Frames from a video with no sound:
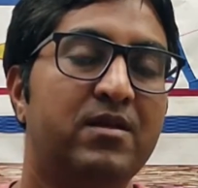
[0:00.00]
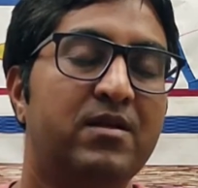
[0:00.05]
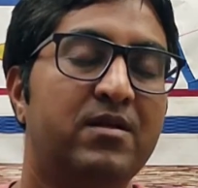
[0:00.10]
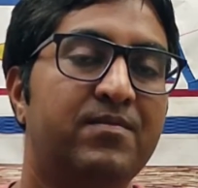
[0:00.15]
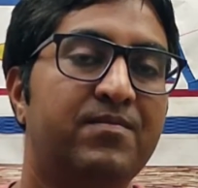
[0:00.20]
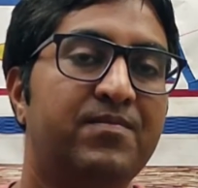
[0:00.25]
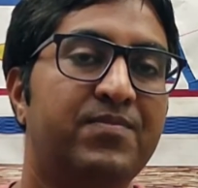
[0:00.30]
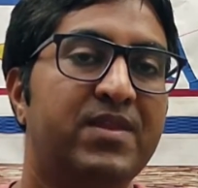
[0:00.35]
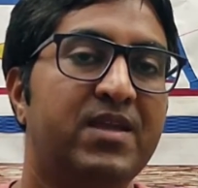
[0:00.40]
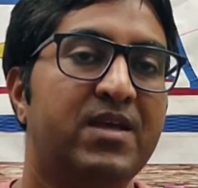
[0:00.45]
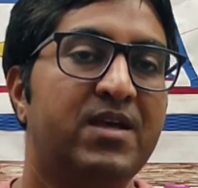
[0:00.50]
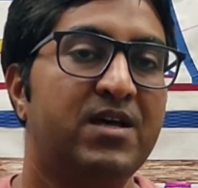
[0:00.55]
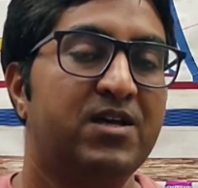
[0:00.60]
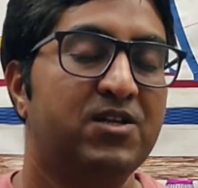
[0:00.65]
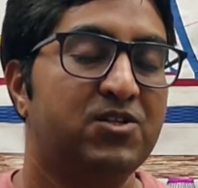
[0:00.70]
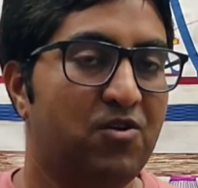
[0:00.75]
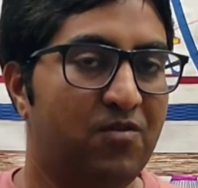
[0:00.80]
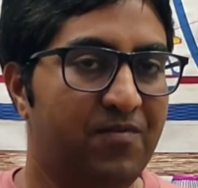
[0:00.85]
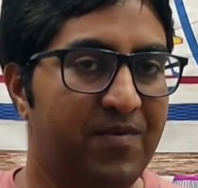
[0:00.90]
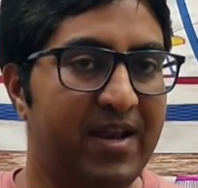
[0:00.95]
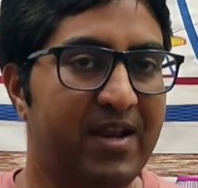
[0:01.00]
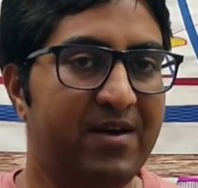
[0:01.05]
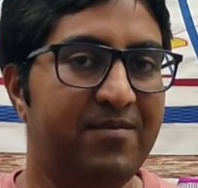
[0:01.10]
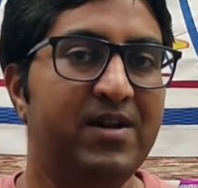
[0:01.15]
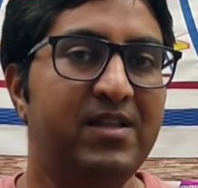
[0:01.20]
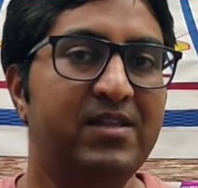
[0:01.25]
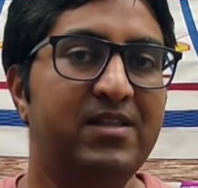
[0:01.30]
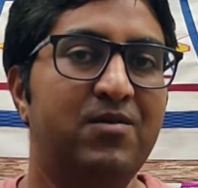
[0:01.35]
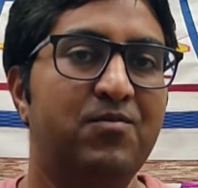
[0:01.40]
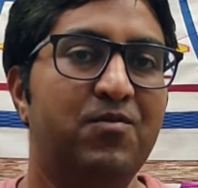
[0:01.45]
heat. So
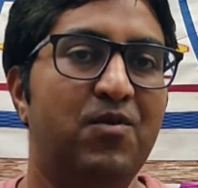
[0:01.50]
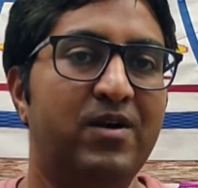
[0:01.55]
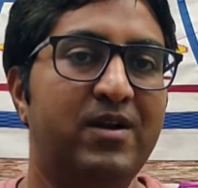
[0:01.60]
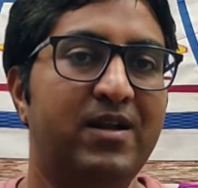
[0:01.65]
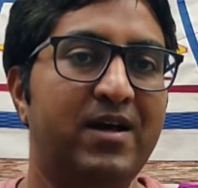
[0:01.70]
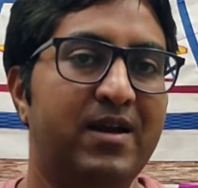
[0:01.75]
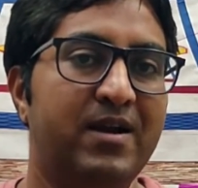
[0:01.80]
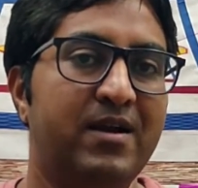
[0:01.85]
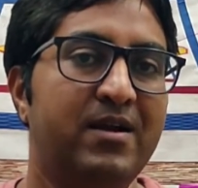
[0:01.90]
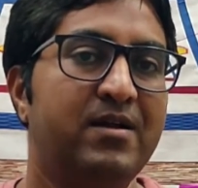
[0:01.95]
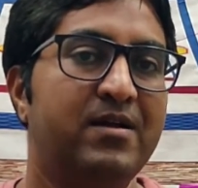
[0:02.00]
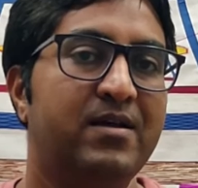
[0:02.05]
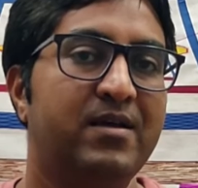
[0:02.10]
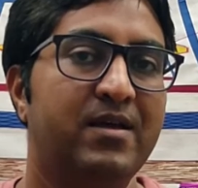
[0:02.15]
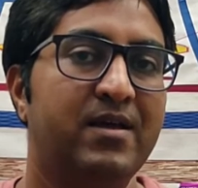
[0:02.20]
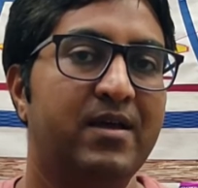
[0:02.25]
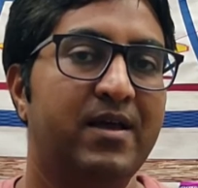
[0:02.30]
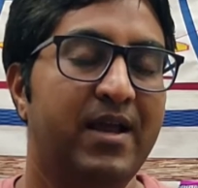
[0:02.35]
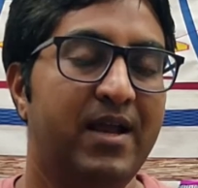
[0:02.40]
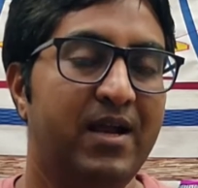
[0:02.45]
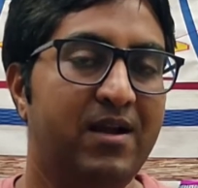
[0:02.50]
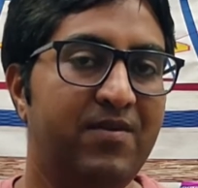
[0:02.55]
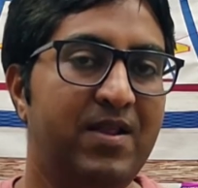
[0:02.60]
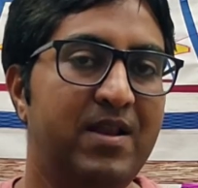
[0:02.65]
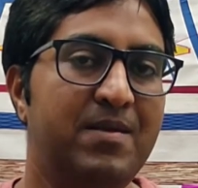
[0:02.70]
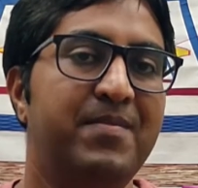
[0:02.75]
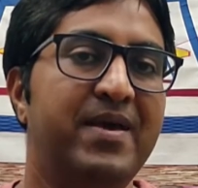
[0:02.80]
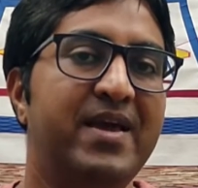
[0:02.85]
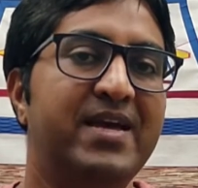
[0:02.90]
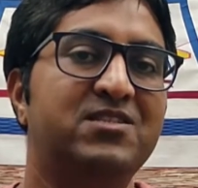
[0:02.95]
whenever the water, it
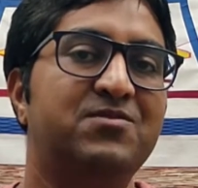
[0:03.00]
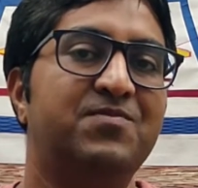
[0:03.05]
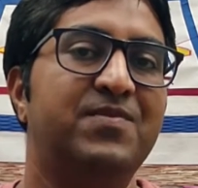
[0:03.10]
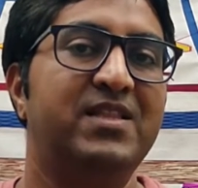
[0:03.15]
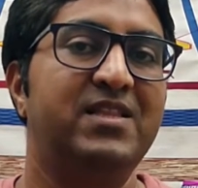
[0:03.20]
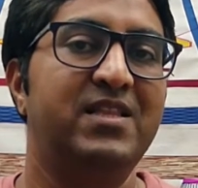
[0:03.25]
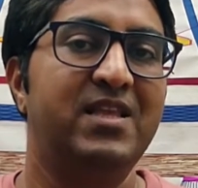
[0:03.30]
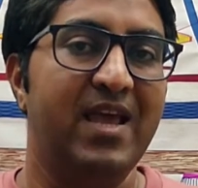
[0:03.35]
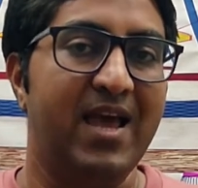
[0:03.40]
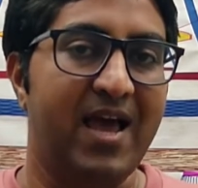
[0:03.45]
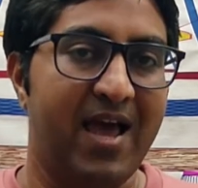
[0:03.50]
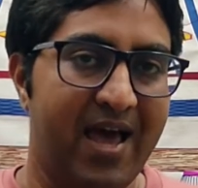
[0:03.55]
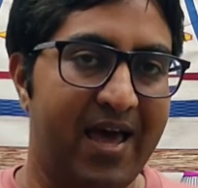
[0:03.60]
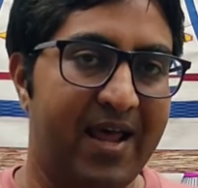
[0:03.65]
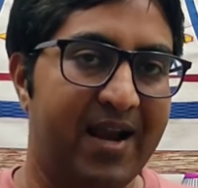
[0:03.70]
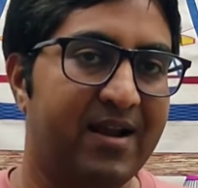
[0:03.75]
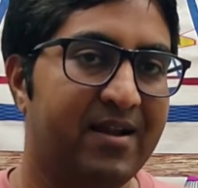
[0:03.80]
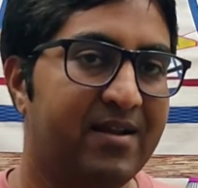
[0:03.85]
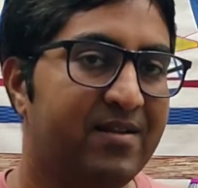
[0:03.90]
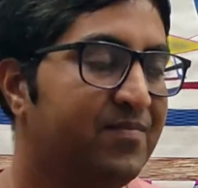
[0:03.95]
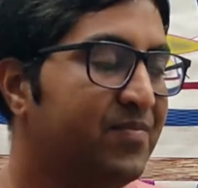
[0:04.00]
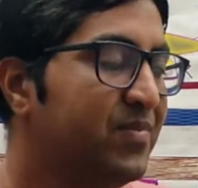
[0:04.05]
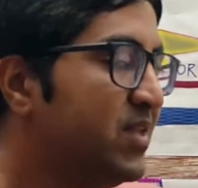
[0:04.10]
will mix with the air,